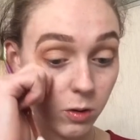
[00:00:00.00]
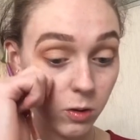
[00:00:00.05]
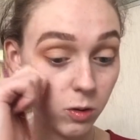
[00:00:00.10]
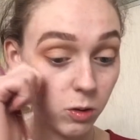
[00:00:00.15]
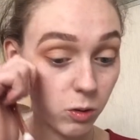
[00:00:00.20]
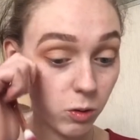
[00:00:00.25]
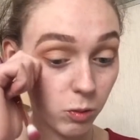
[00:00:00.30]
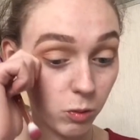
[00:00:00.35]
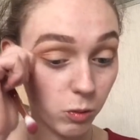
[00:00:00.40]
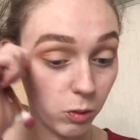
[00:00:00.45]

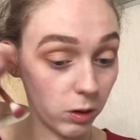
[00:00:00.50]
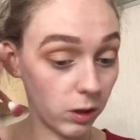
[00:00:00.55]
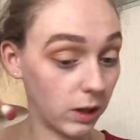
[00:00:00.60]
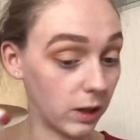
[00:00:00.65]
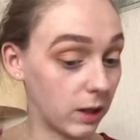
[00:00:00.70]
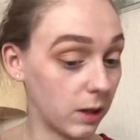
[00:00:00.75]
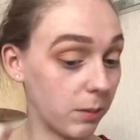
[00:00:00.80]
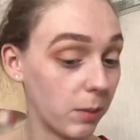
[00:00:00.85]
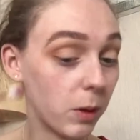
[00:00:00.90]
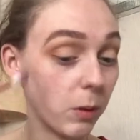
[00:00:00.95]
too
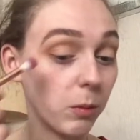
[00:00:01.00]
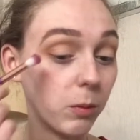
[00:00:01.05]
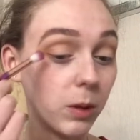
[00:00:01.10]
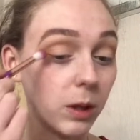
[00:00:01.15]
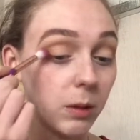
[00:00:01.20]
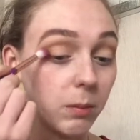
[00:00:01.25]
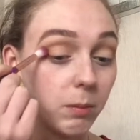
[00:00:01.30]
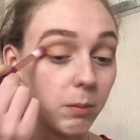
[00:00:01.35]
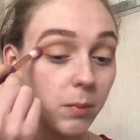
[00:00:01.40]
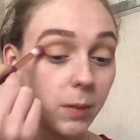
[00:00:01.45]
worried about
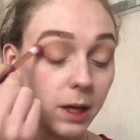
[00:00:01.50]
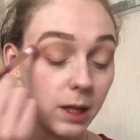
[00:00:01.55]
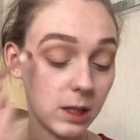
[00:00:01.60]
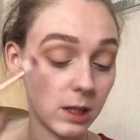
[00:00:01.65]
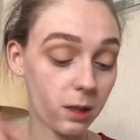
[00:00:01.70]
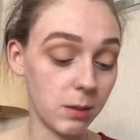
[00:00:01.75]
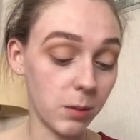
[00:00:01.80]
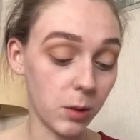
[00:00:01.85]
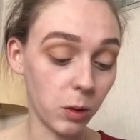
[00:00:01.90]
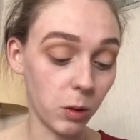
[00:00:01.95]
being
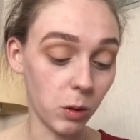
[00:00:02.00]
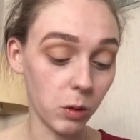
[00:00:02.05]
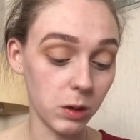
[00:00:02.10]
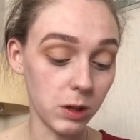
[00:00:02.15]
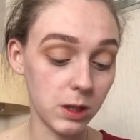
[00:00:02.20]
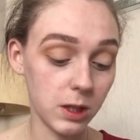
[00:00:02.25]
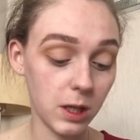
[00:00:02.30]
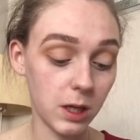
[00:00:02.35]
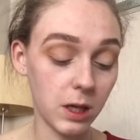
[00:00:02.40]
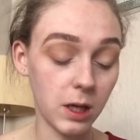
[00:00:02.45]
messy
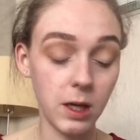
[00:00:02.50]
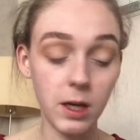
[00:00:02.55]
because,